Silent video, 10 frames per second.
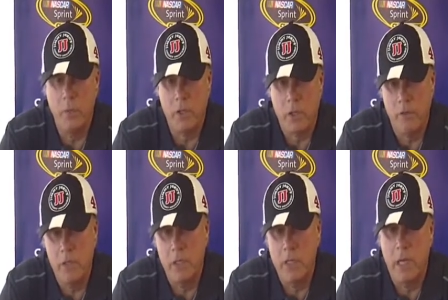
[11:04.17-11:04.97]
because
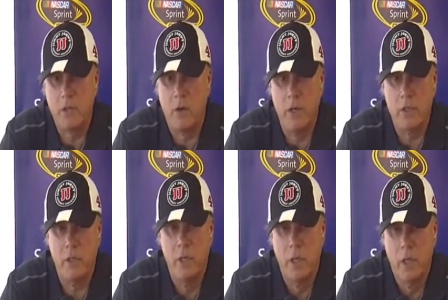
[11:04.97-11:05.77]
obviously NASCAR has
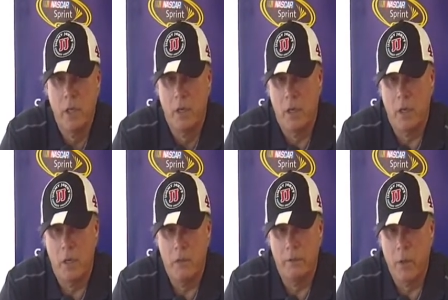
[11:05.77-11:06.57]

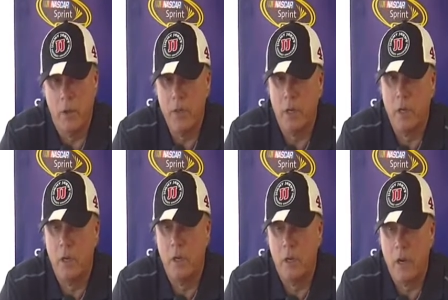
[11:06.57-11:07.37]
a, you know, I think
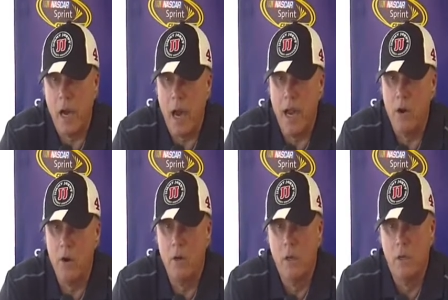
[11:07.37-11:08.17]
a higher